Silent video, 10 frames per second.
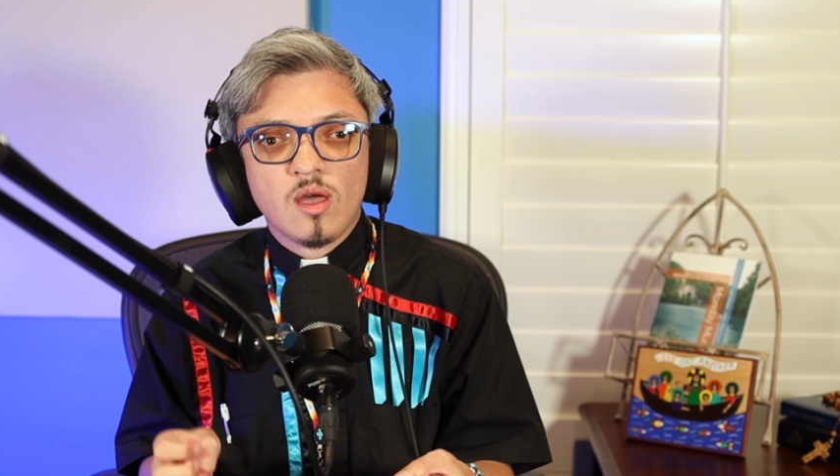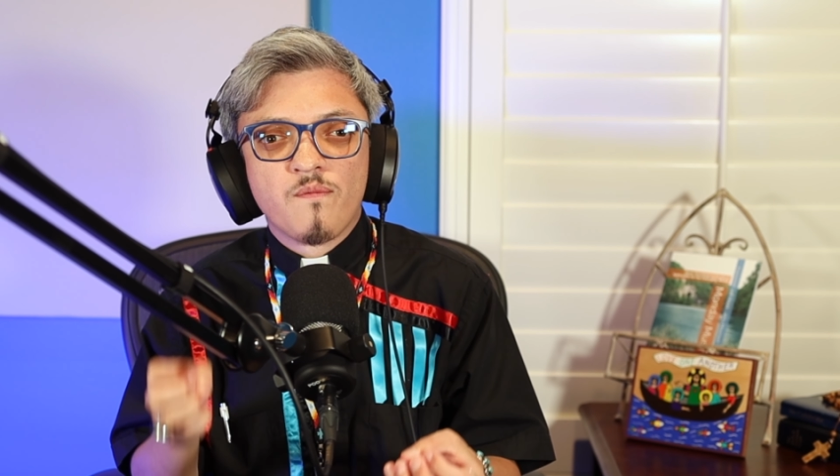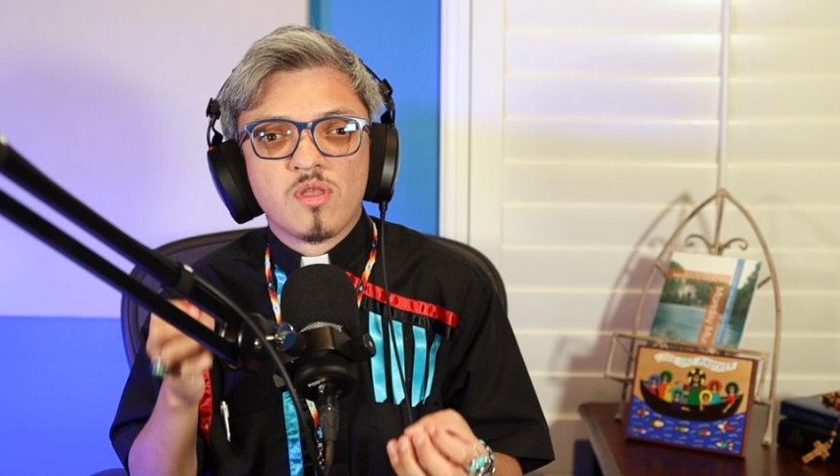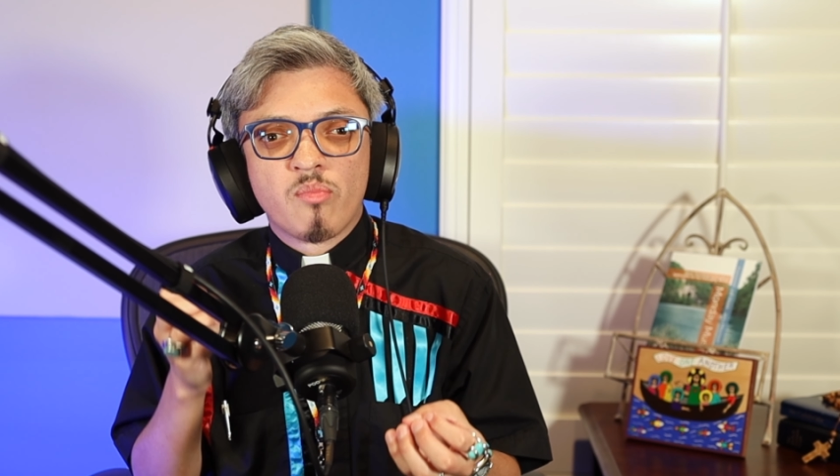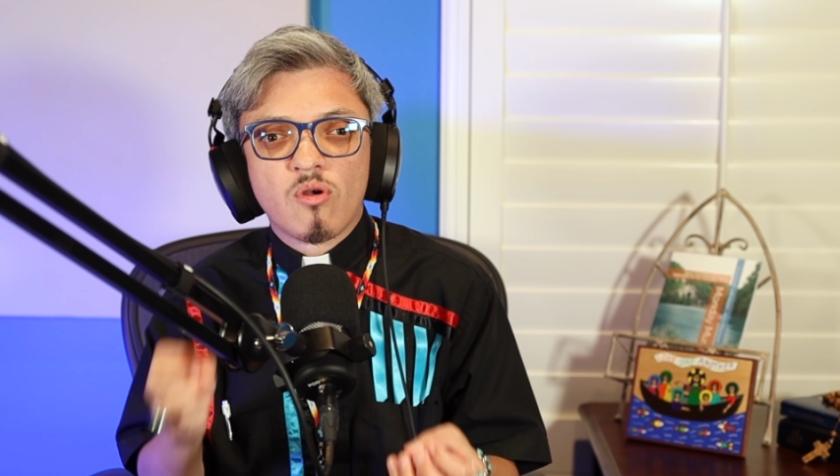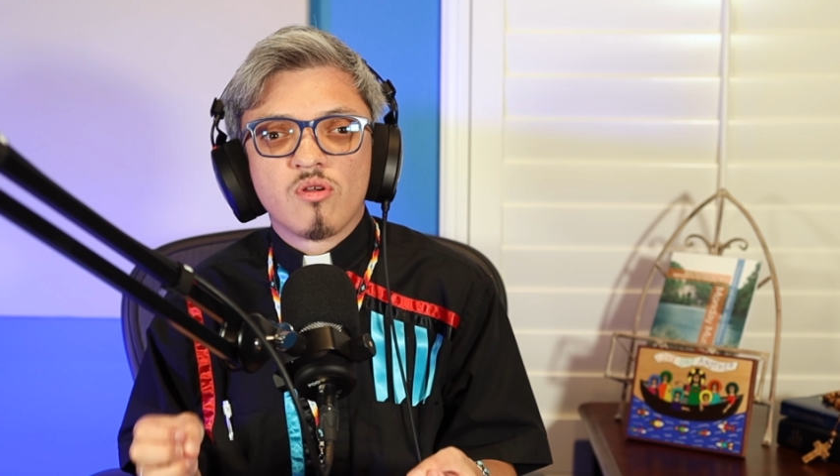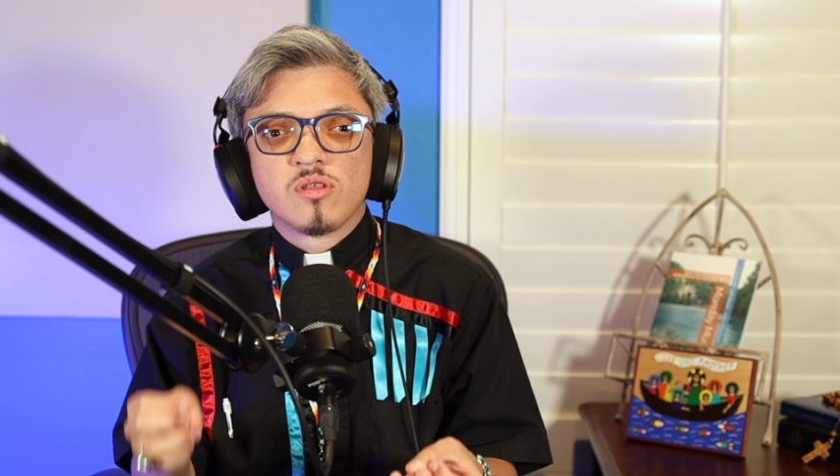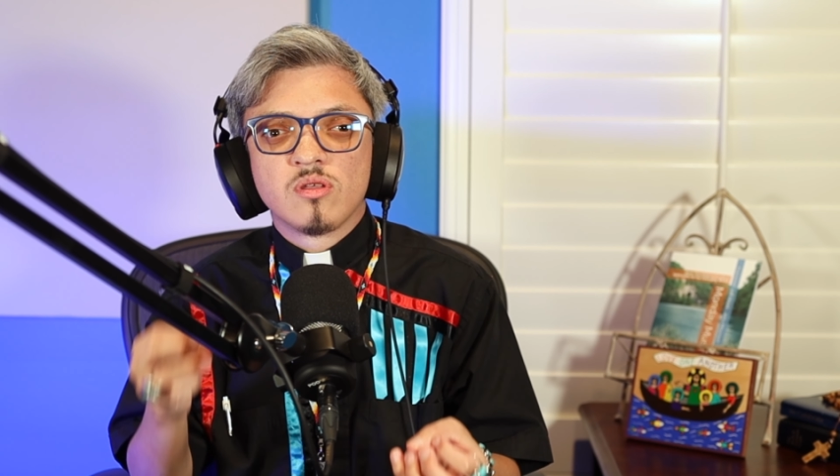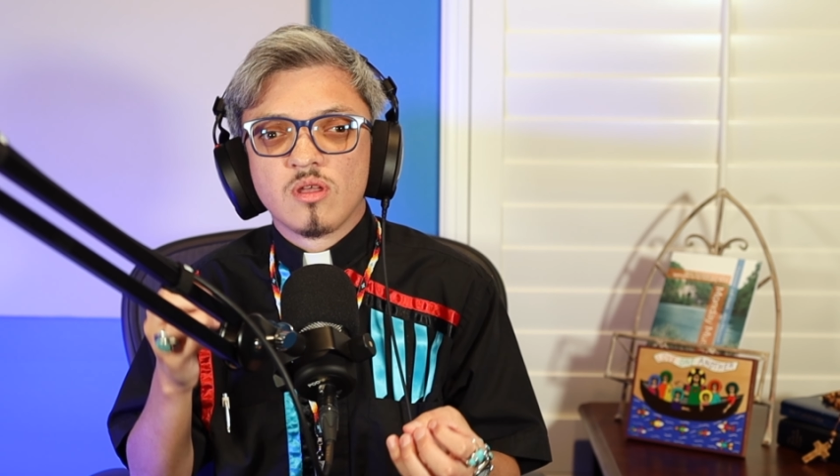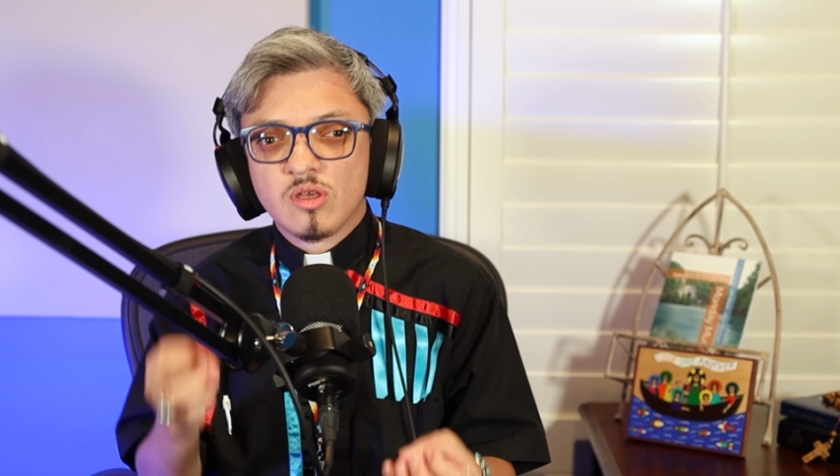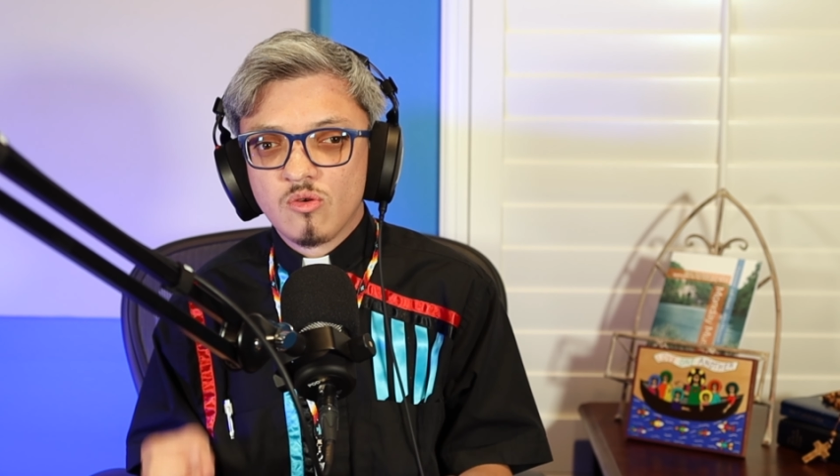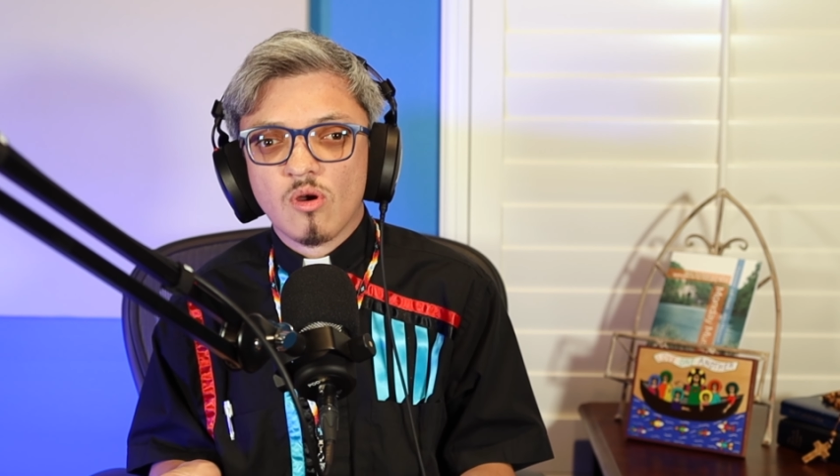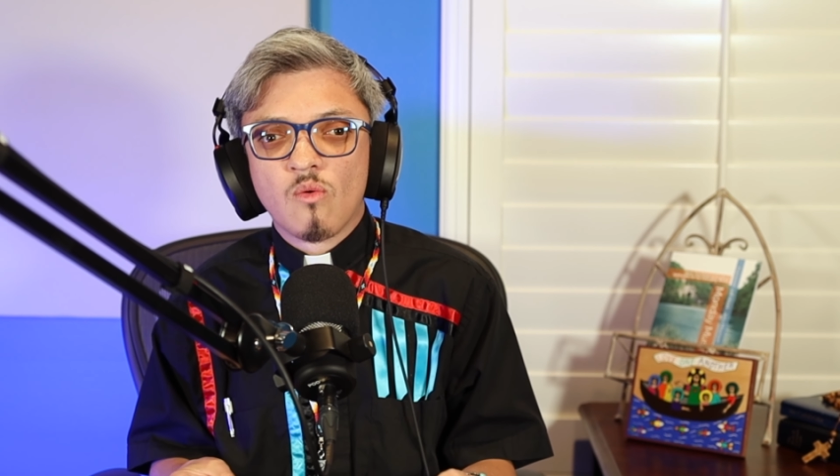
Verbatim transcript: of the person that you